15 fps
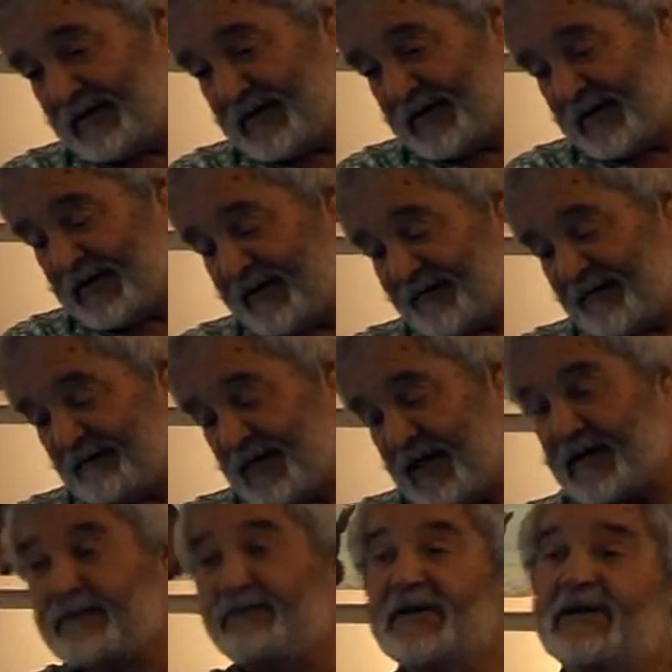stuff from
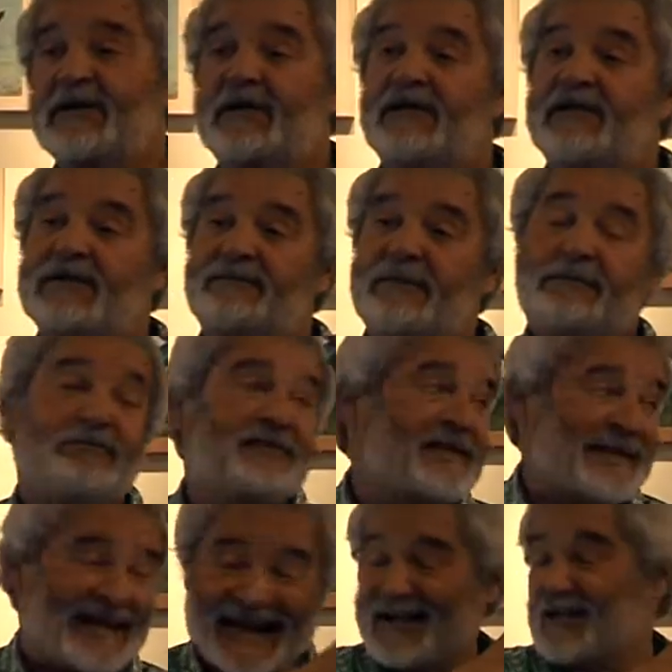nice middle-class people.
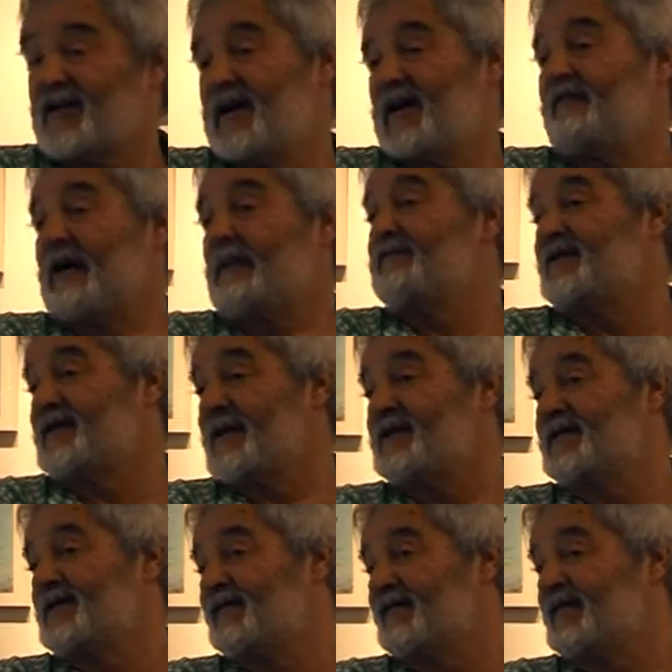This actually
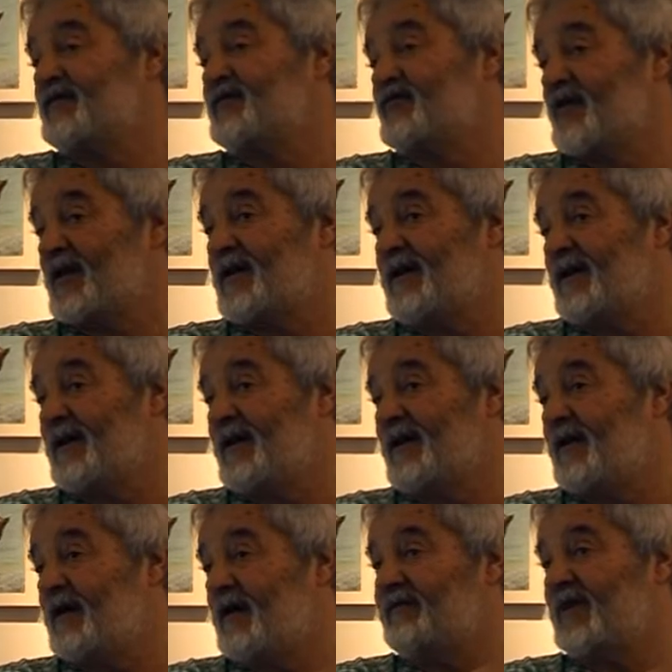represents the future
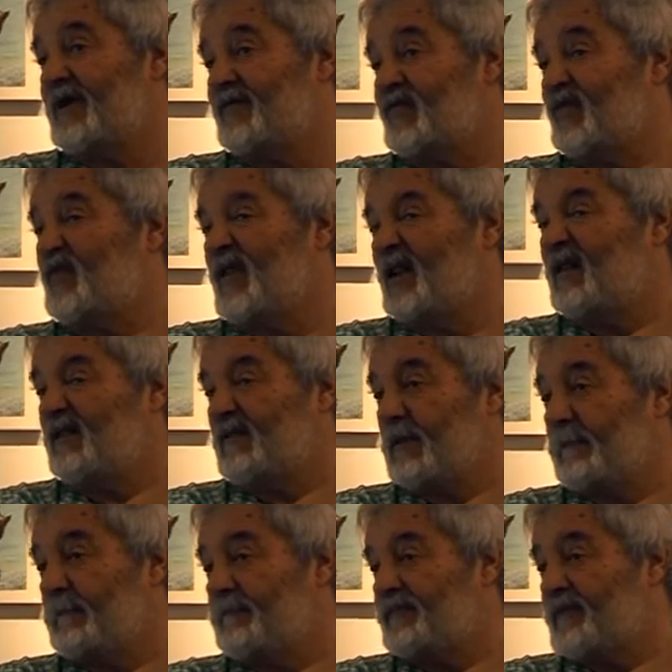of the world.
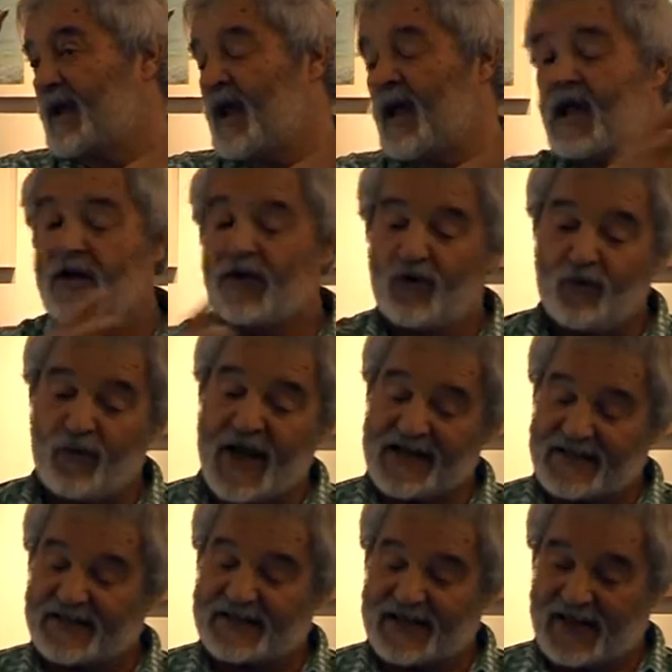You
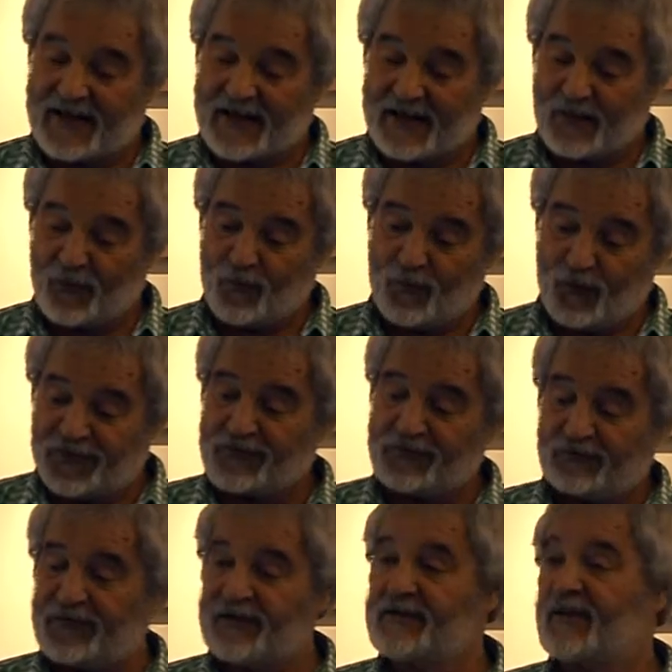might say, what's
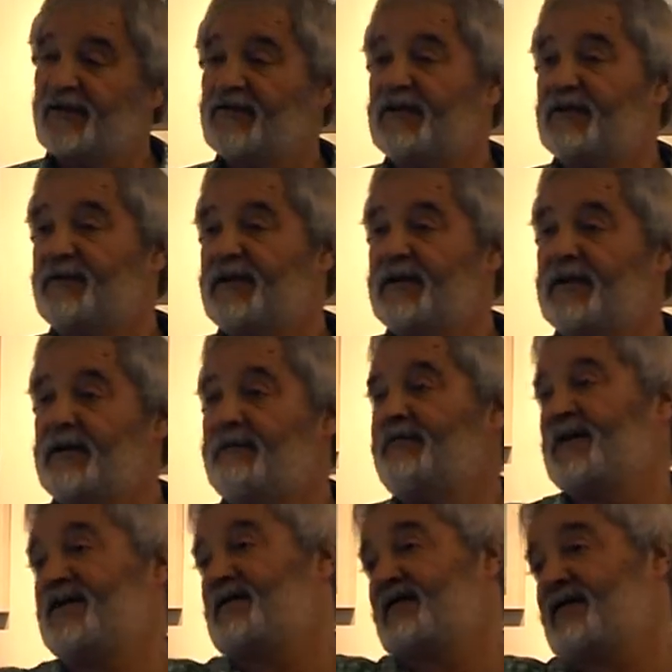all this got to do with the Olympics, because